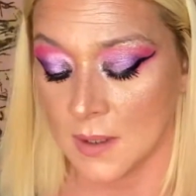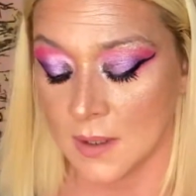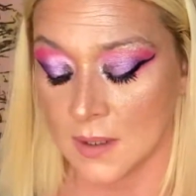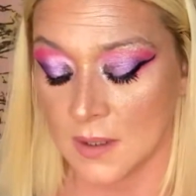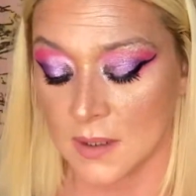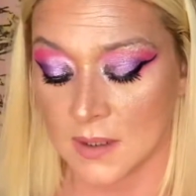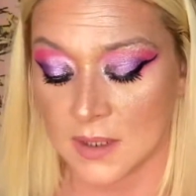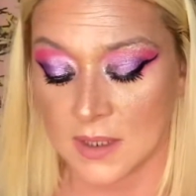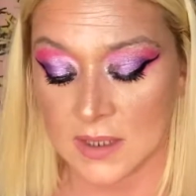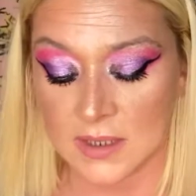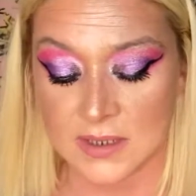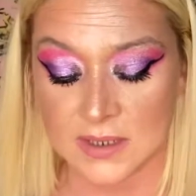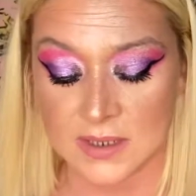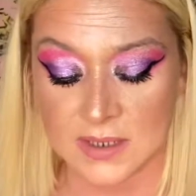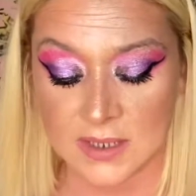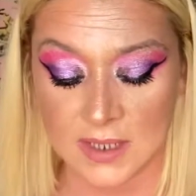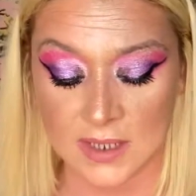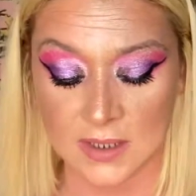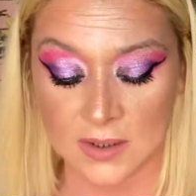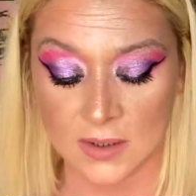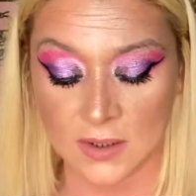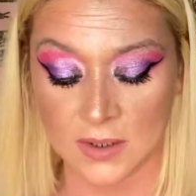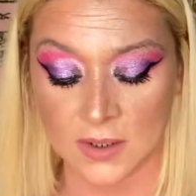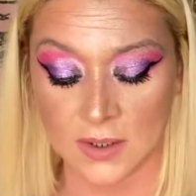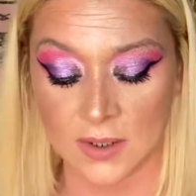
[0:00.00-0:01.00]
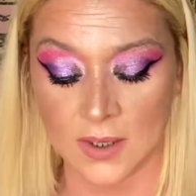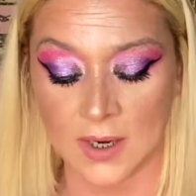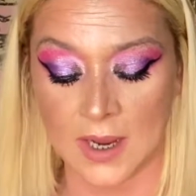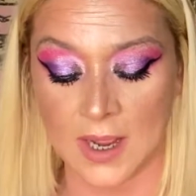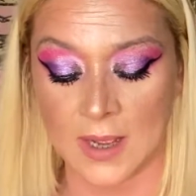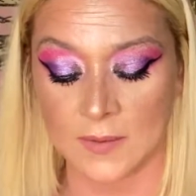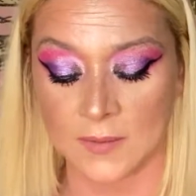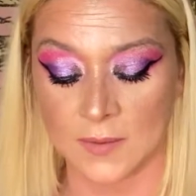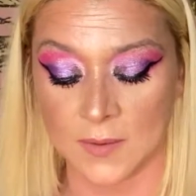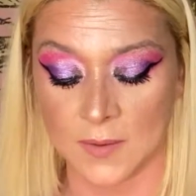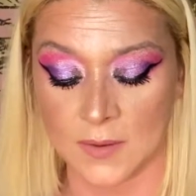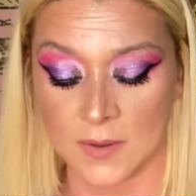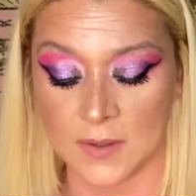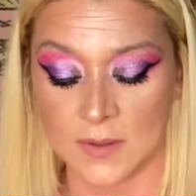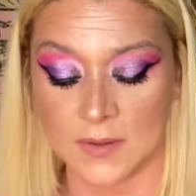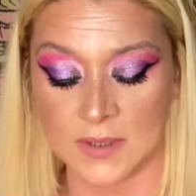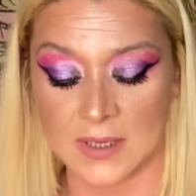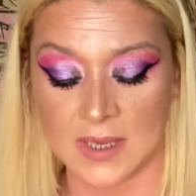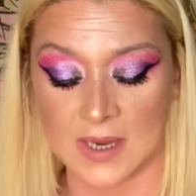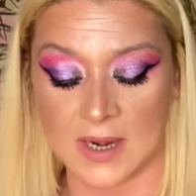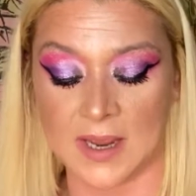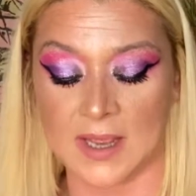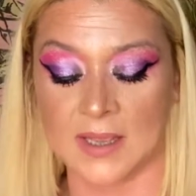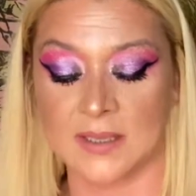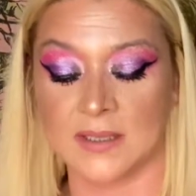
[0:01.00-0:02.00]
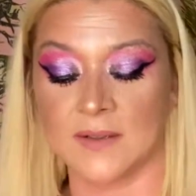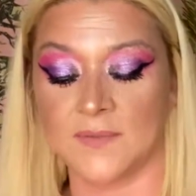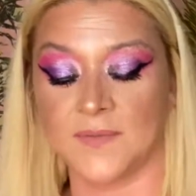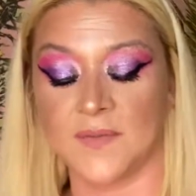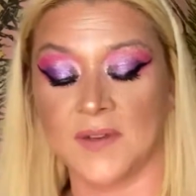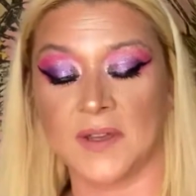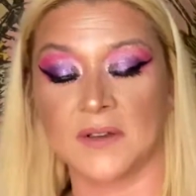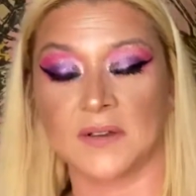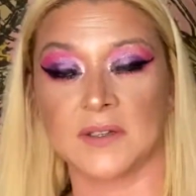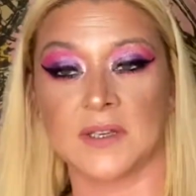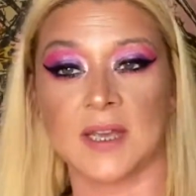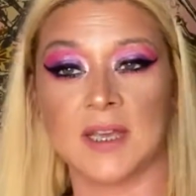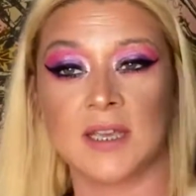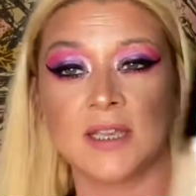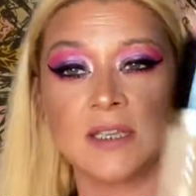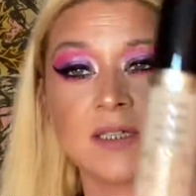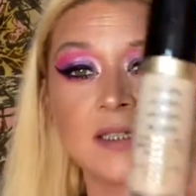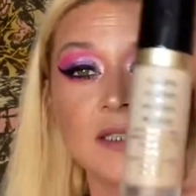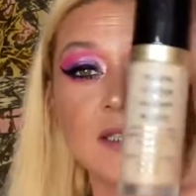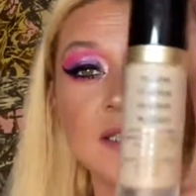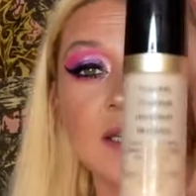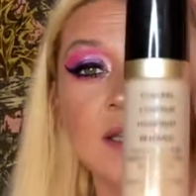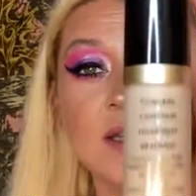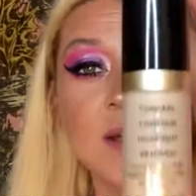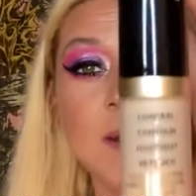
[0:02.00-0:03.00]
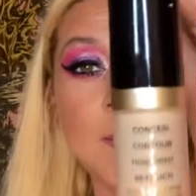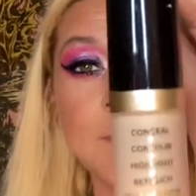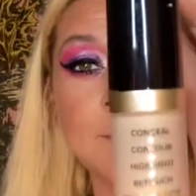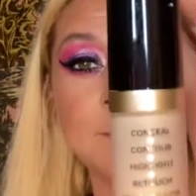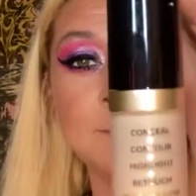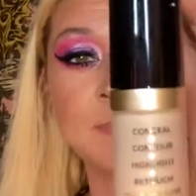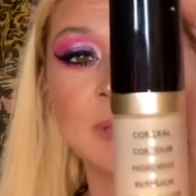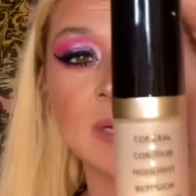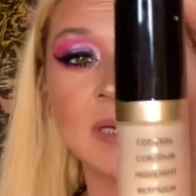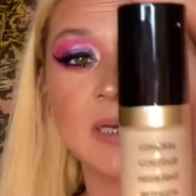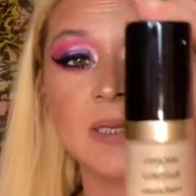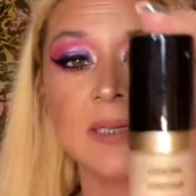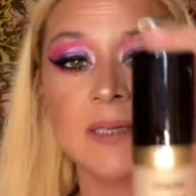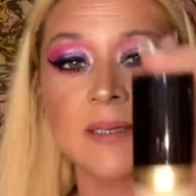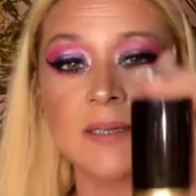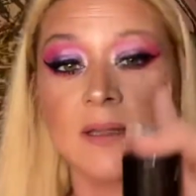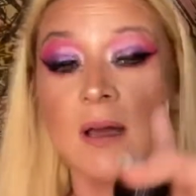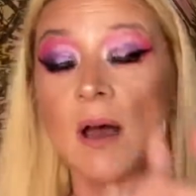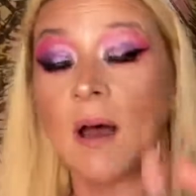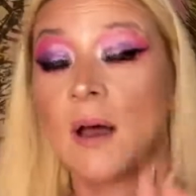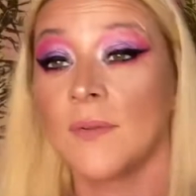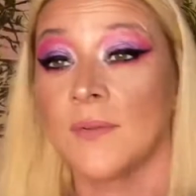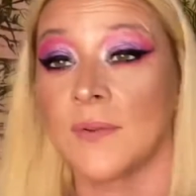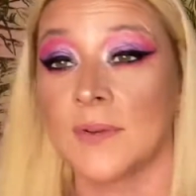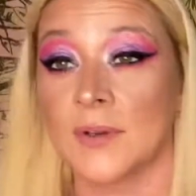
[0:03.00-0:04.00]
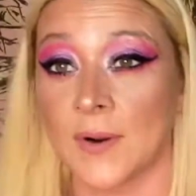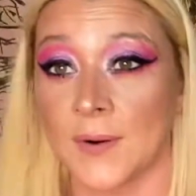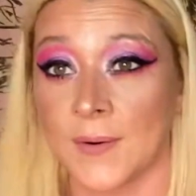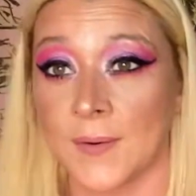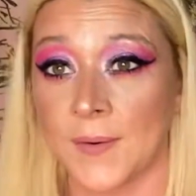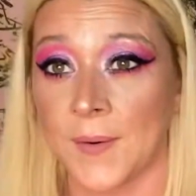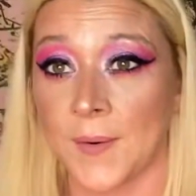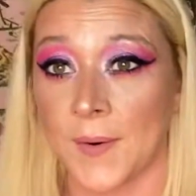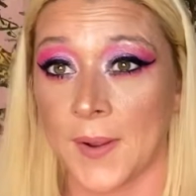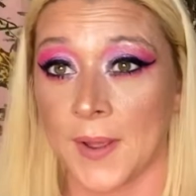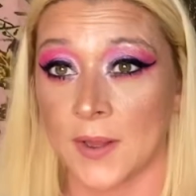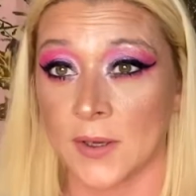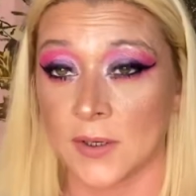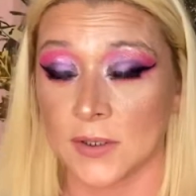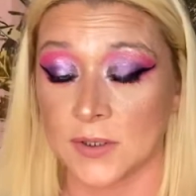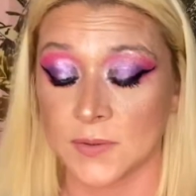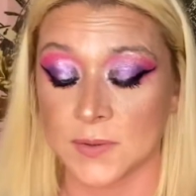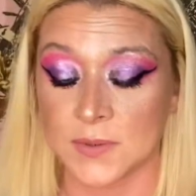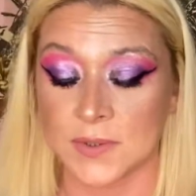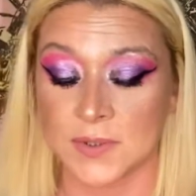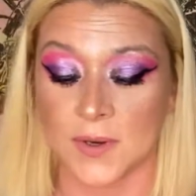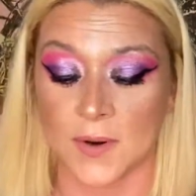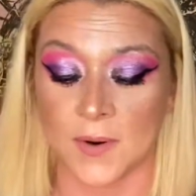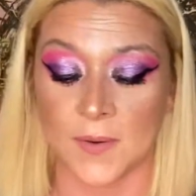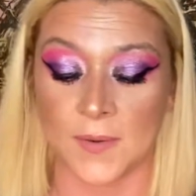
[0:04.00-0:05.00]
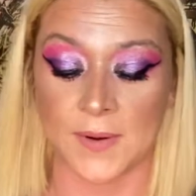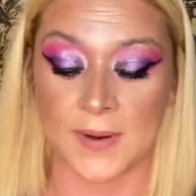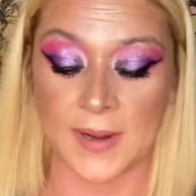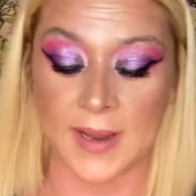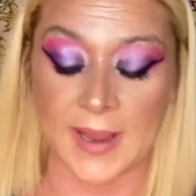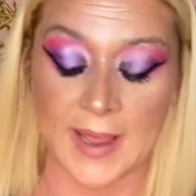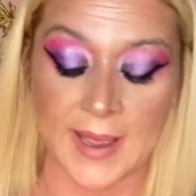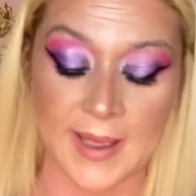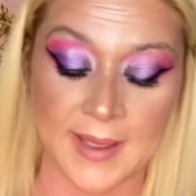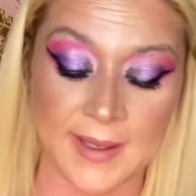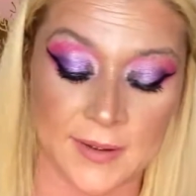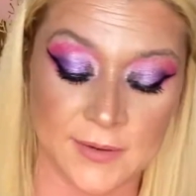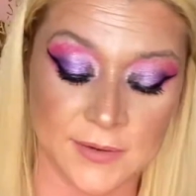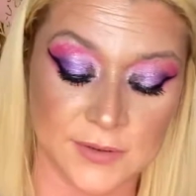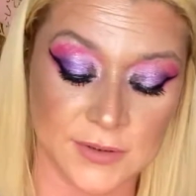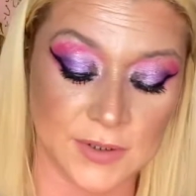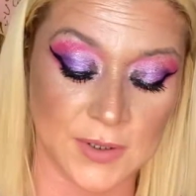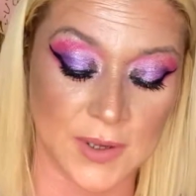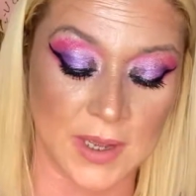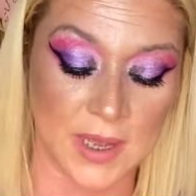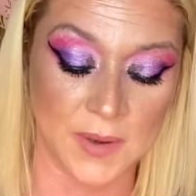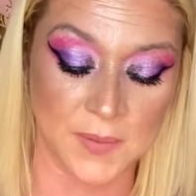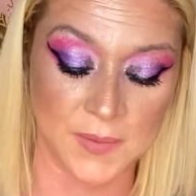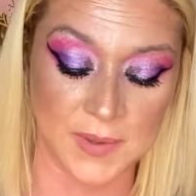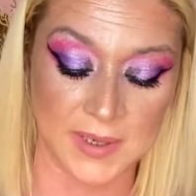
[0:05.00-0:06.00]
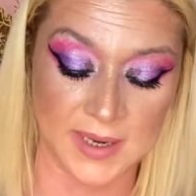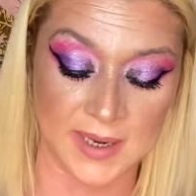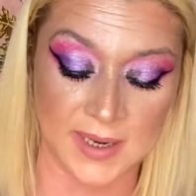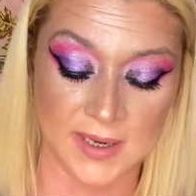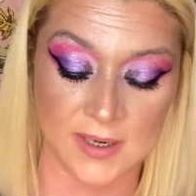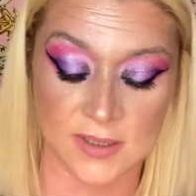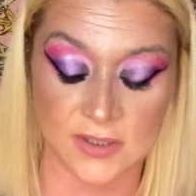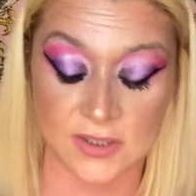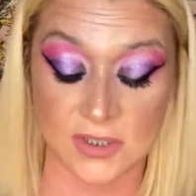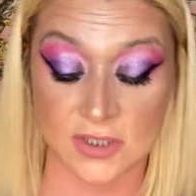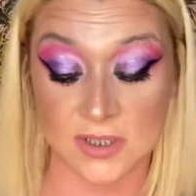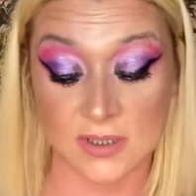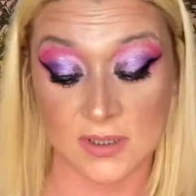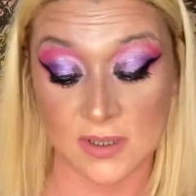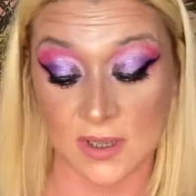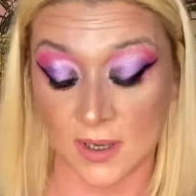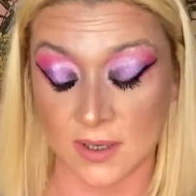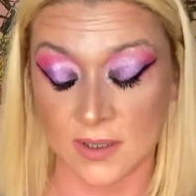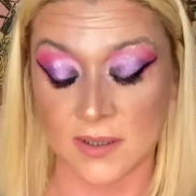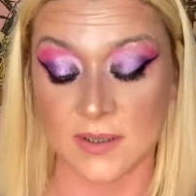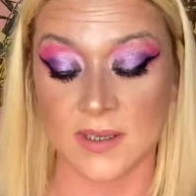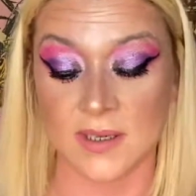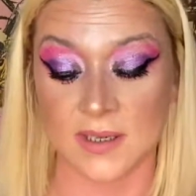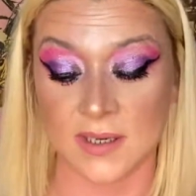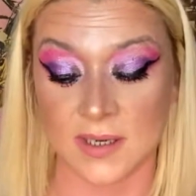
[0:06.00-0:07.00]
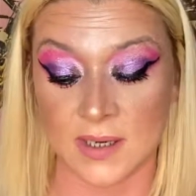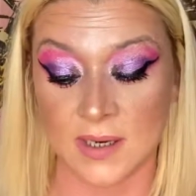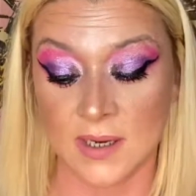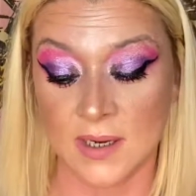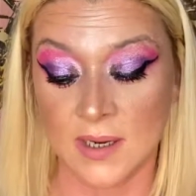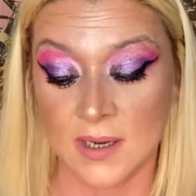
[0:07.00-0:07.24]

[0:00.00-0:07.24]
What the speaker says: concealer. I was going to use it as a foundation, but all the darker colors was already out, so I went ahead and just got it